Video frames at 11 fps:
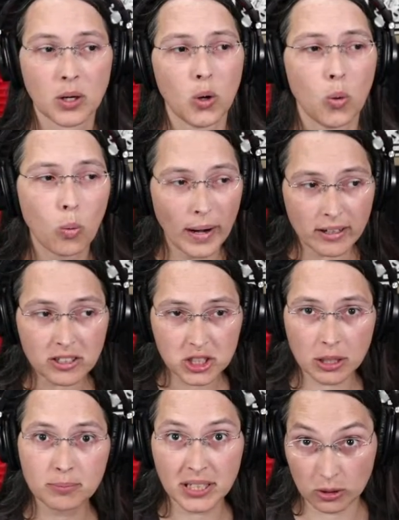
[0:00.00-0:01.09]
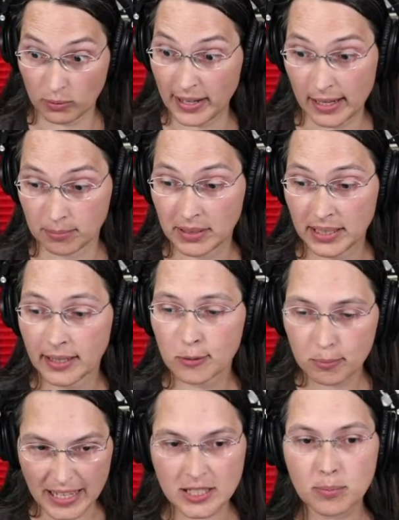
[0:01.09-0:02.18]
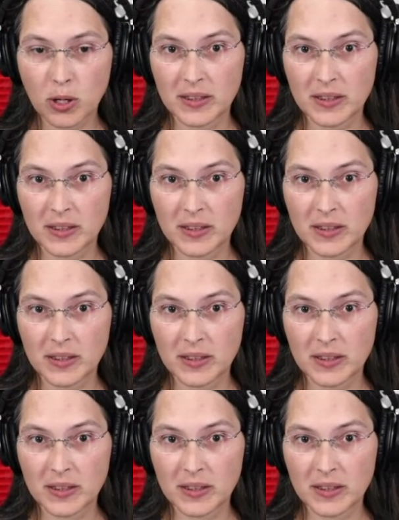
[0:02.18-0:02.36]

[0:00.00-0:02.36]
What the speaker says: where to jump into RAM based upon